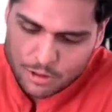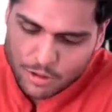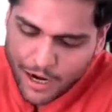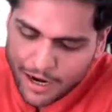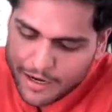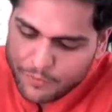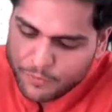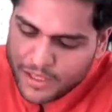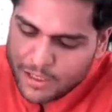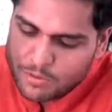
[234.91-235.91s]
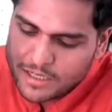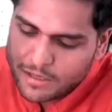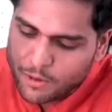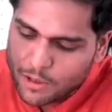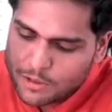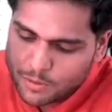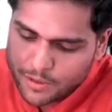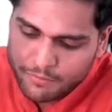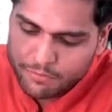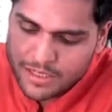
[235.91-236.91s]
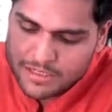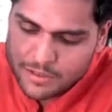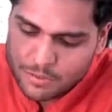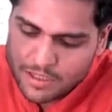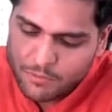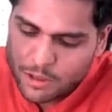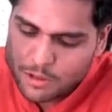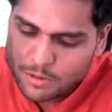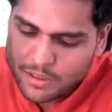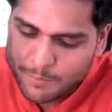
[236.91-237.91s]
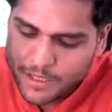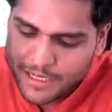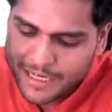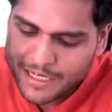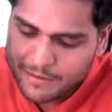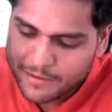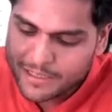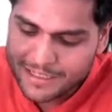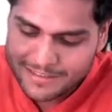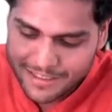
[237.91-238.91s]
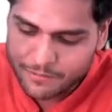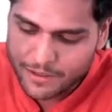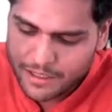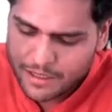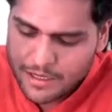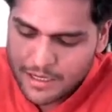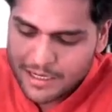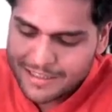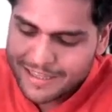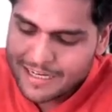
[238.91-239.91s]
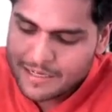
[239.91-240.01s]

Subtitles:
So if this user wants to communicate with server, there is a